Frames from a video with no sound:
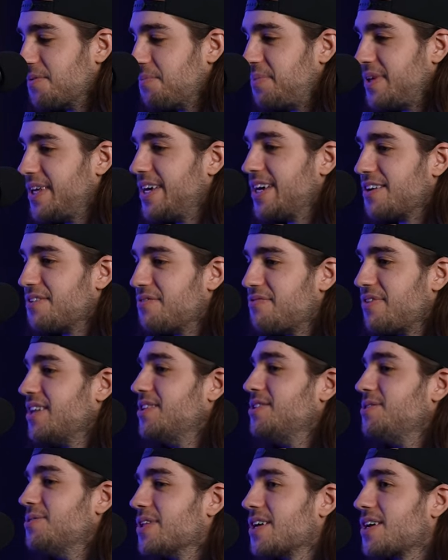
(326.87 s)
being in a
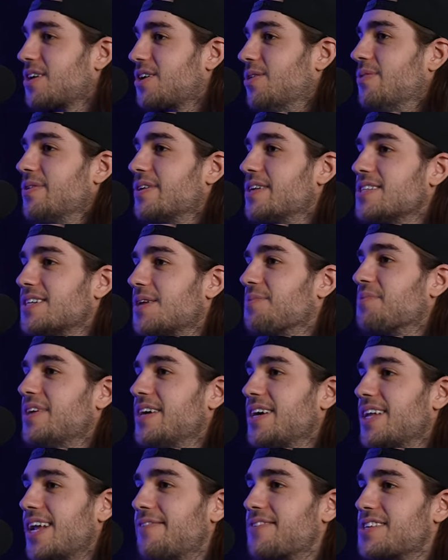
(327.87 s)
venue and like going to something
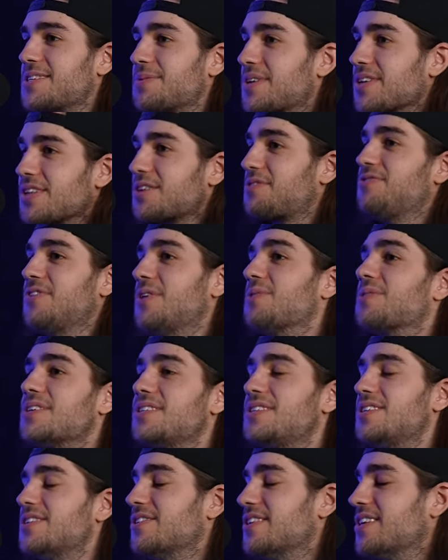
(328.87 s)
mm-hmm. and having something to mm-hmm. look forward
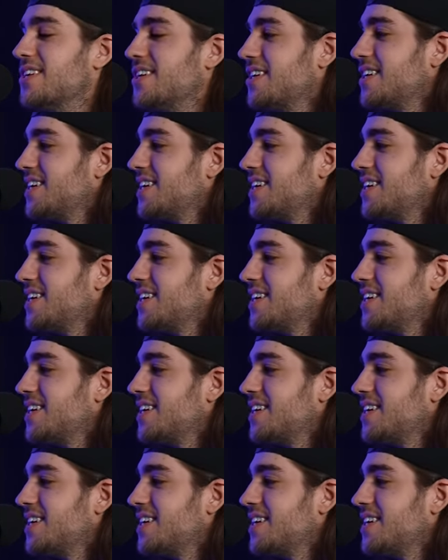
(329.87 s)
to.